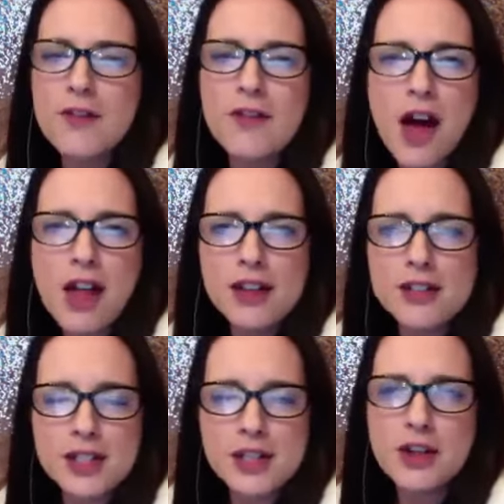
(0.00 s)

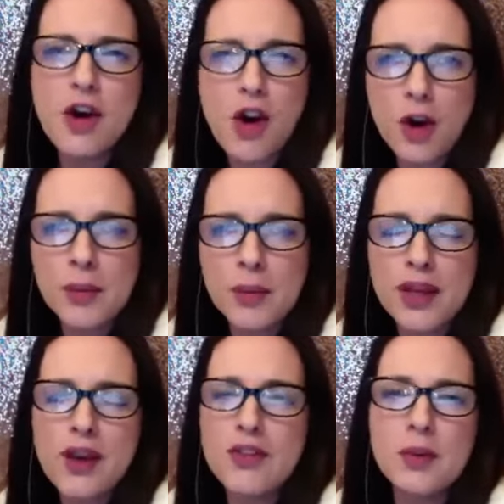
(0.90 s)
volunteer army
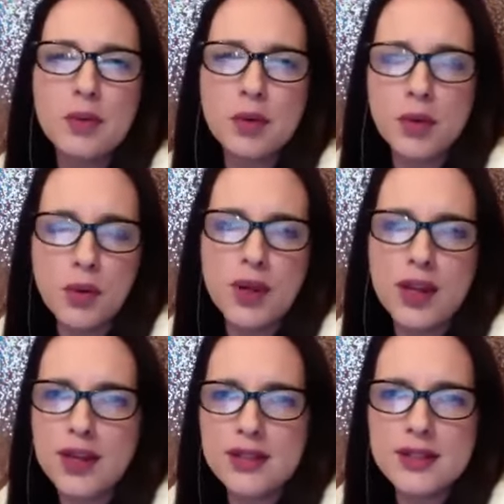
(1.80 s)
of
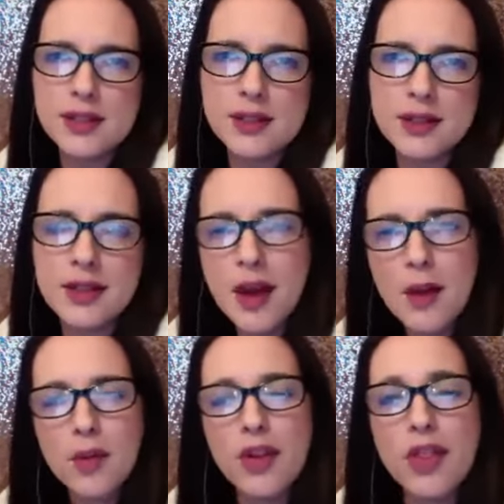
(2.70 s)
employees that
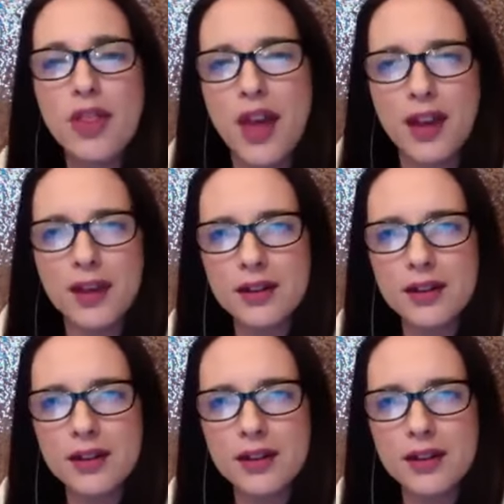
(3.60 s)
will then